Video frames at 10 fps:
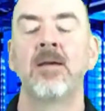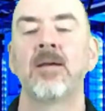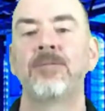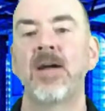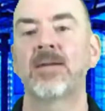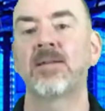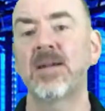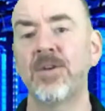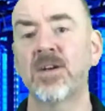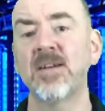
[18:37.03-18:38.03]
In fact, a
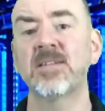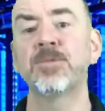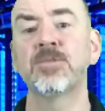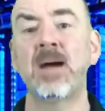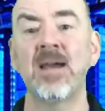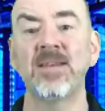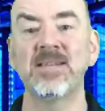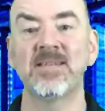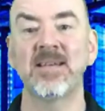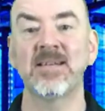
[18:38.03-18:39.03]
lot of our customers buy
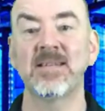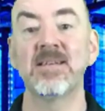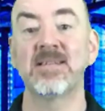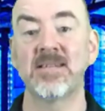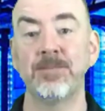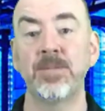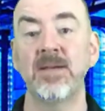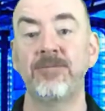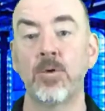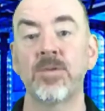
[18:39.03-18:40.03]
these things
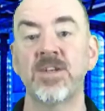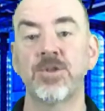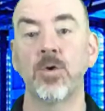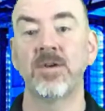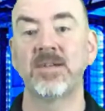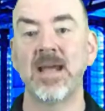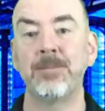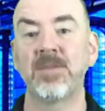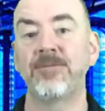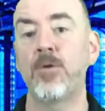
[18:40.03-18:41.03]
simply for the short
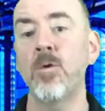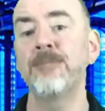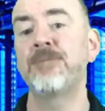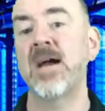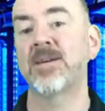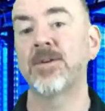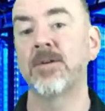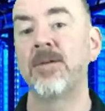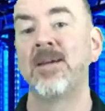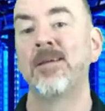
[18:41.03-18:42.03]
depth form
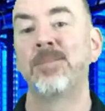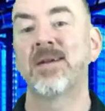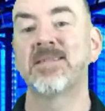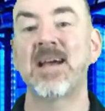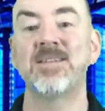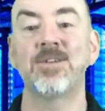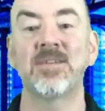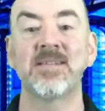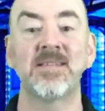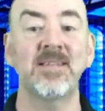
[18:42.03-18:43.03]
factor, because as you
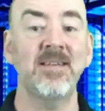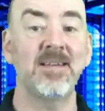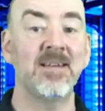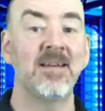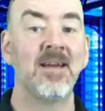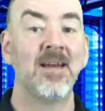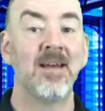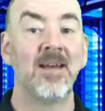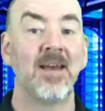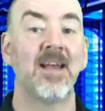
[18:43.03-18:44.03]
can see,
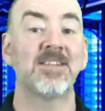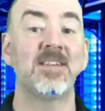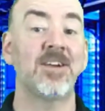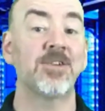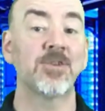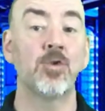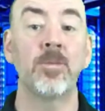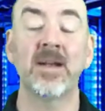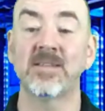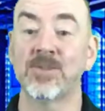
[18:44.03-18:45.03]
it's not just cool
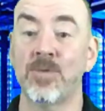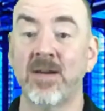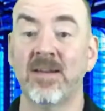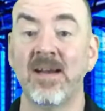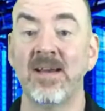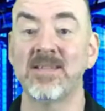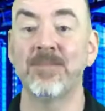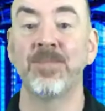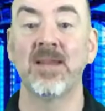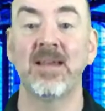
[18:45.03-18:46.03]
because it's ruggedized,
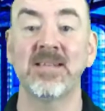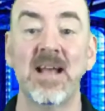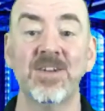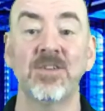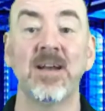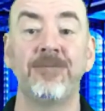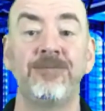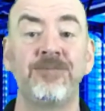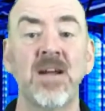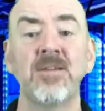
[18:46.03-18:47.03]
it is actually a
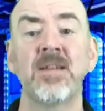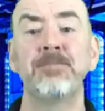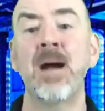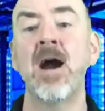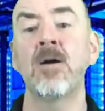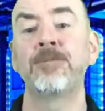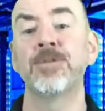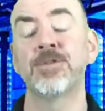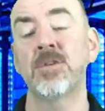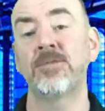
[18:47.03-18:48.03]
fairly
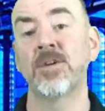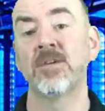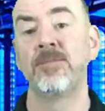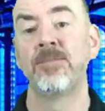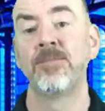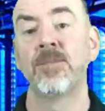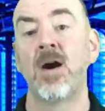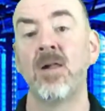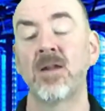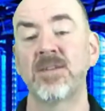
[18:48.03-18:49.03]
powerful server
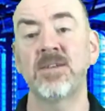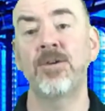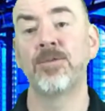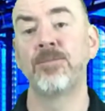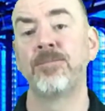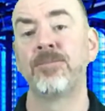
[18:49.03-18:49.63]
all on its own.